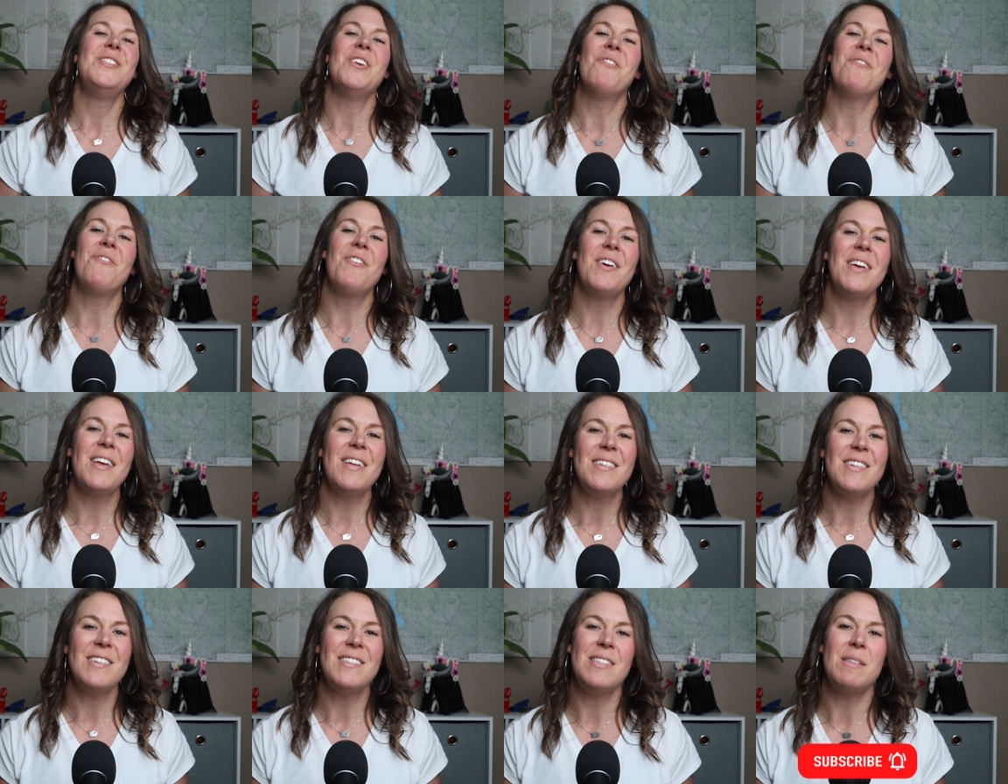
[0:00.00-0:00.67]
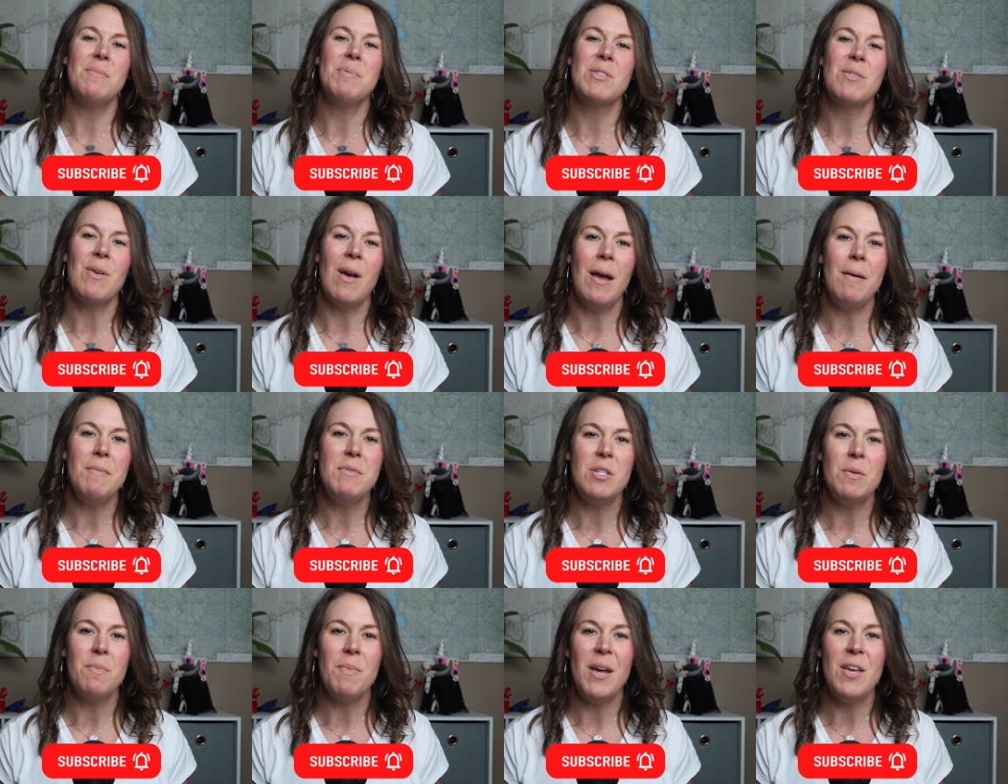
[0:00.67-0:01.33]
Don't forget to
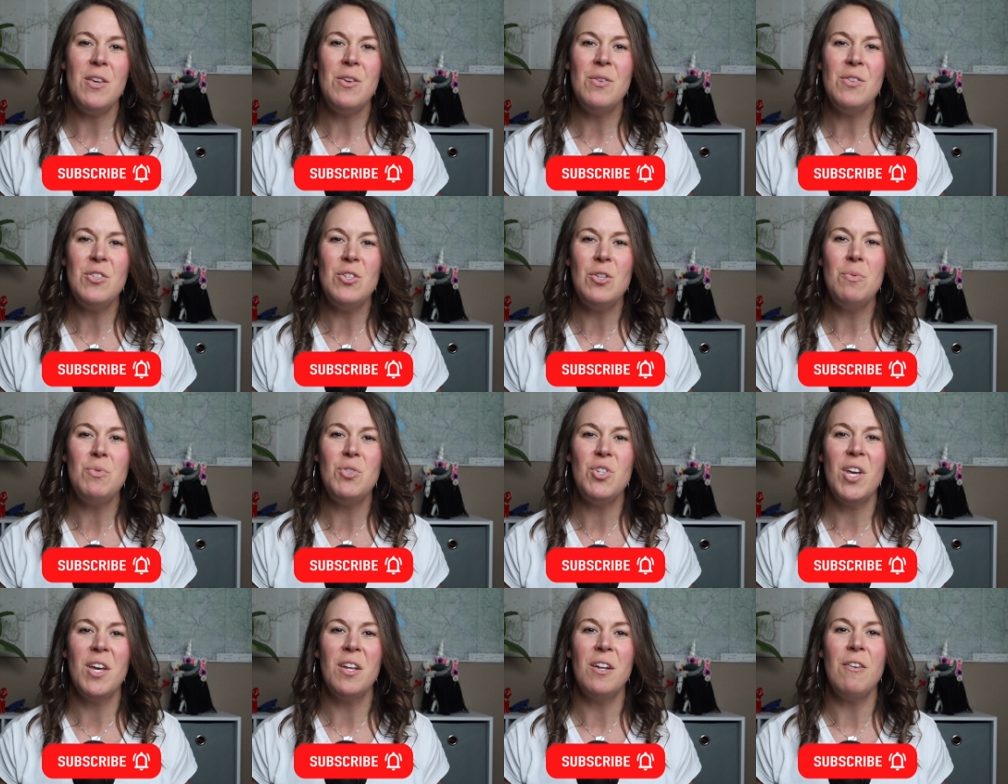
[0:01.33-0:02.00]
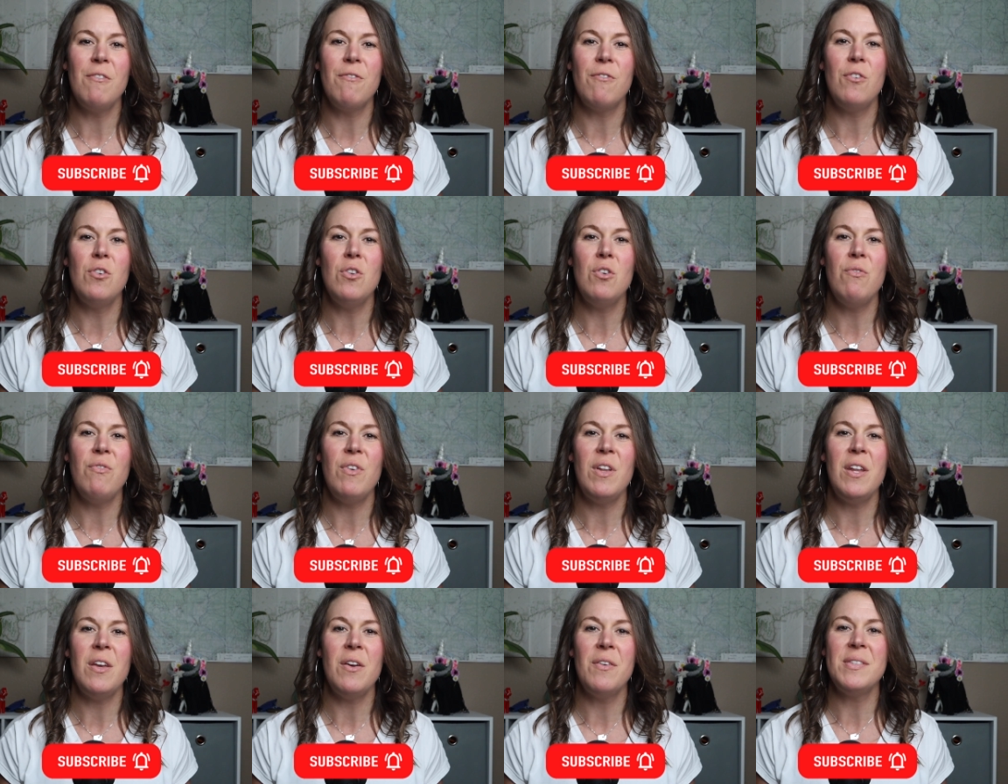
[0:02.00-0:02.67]
subscribe to my YouTube channel for new
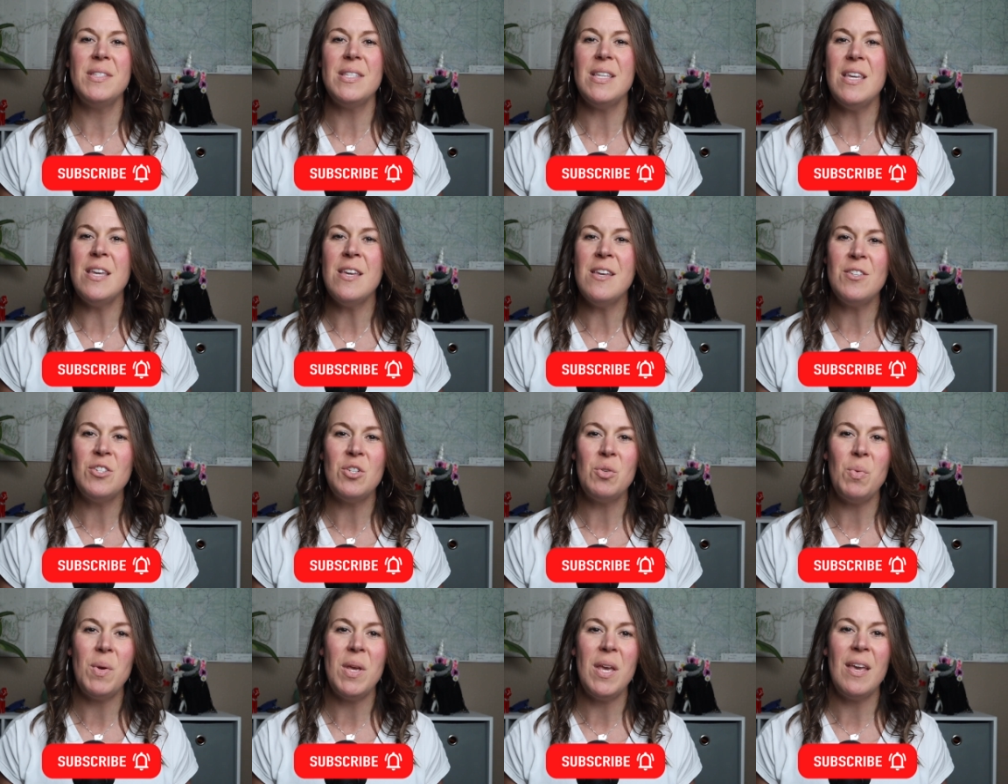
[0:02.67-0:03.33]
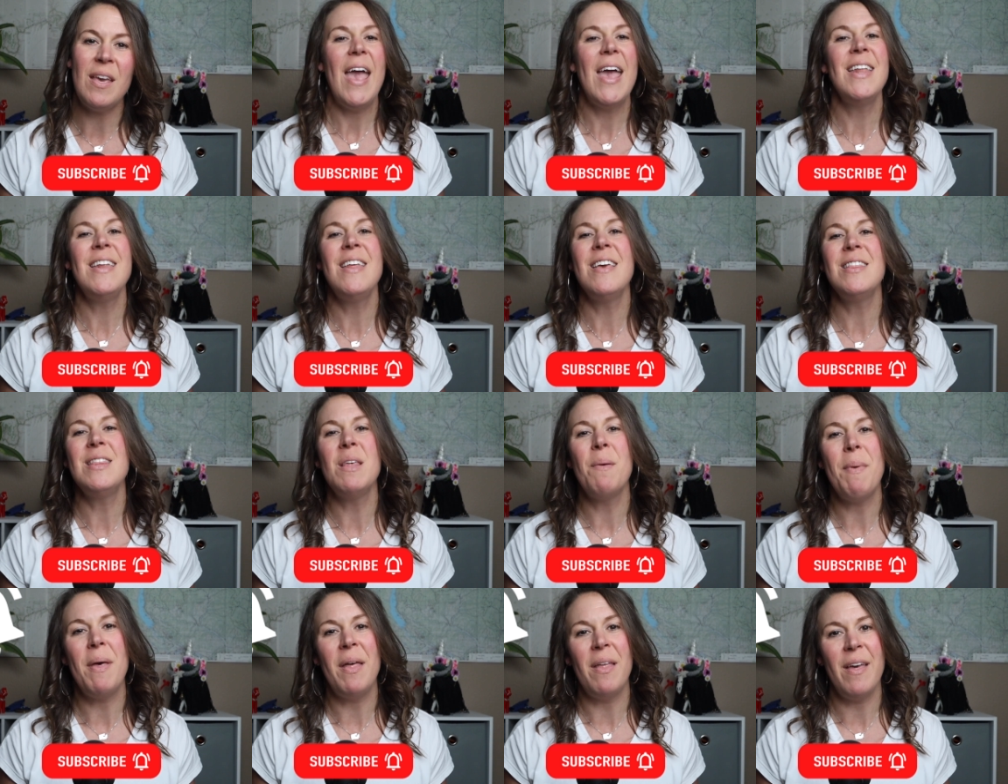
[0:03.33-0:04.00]
videos each week and
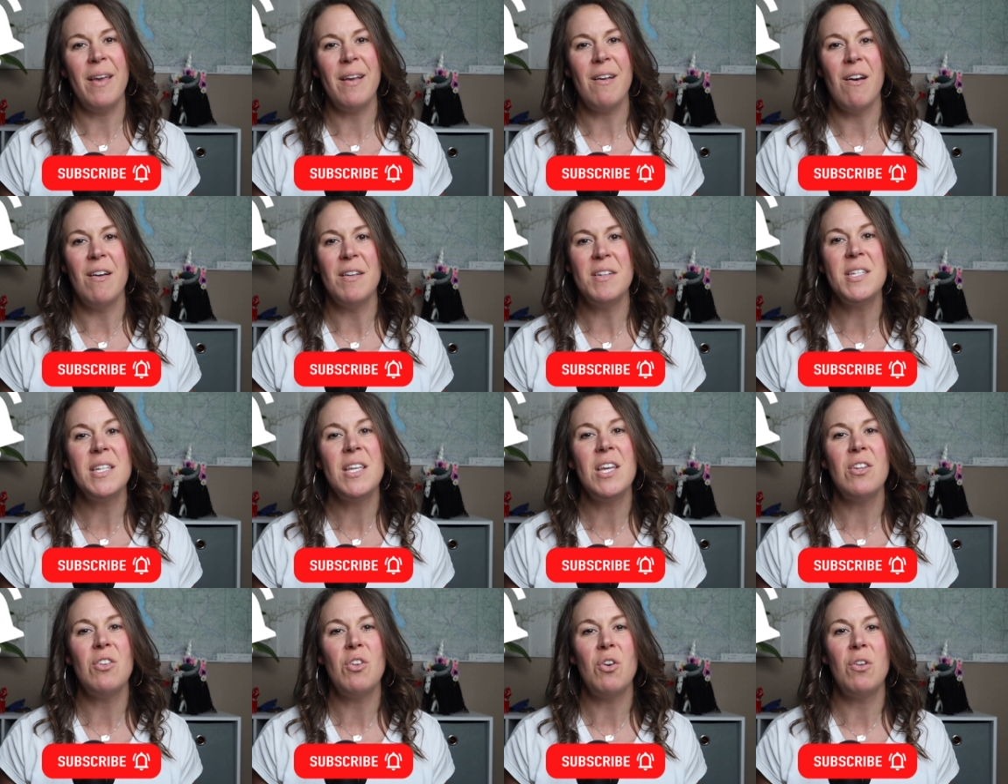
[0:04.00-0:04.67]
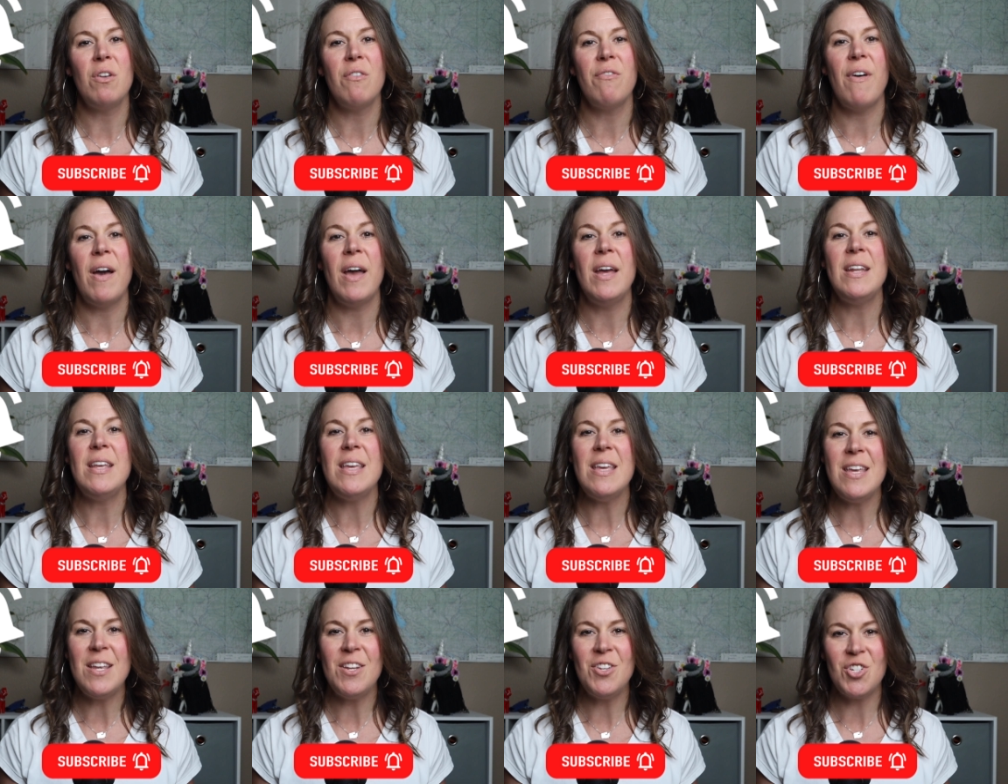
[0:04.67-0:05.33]
hit the bell icon to get notified
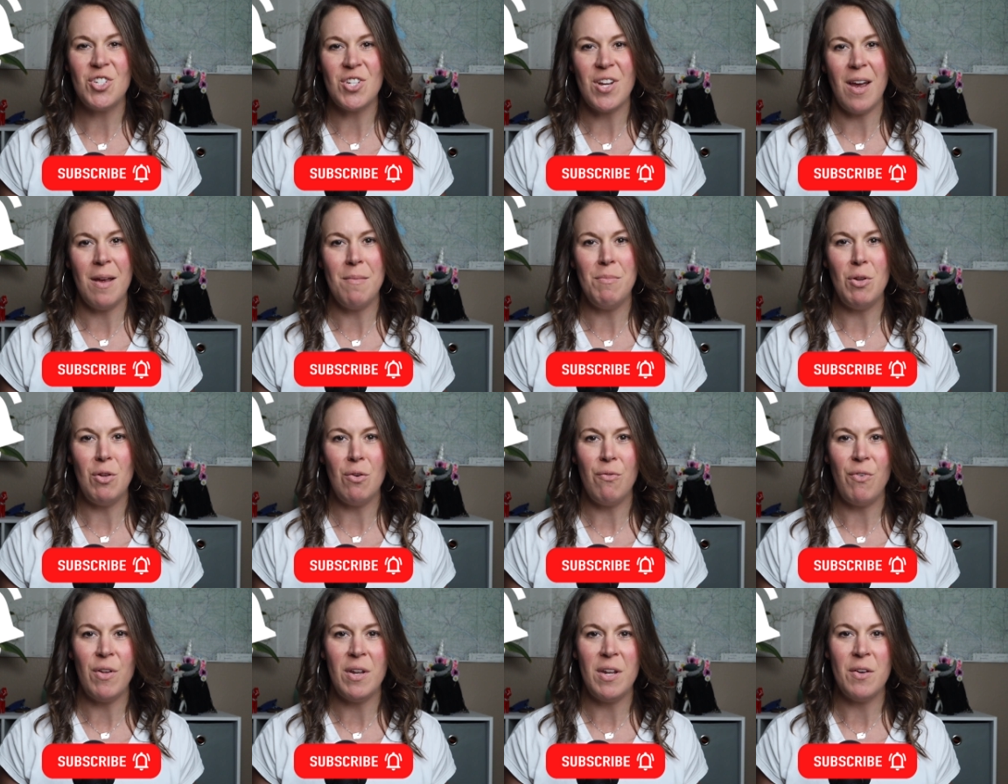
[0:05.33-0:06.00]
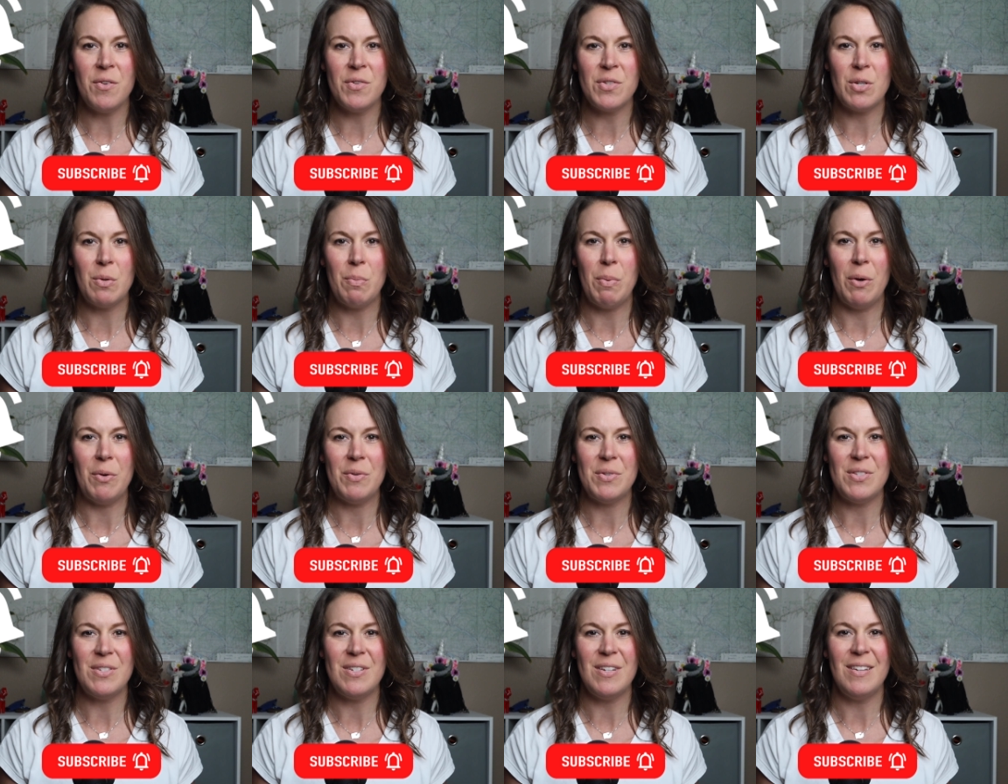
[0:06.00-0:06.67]
each time new videos are
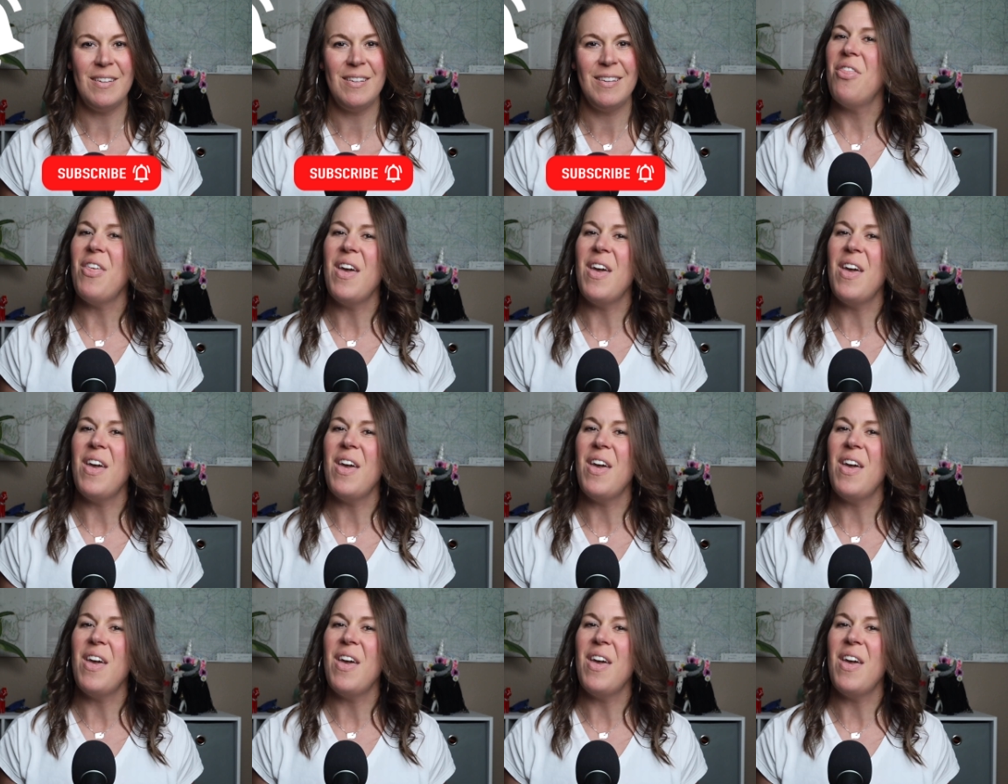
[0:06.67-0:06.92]
posted.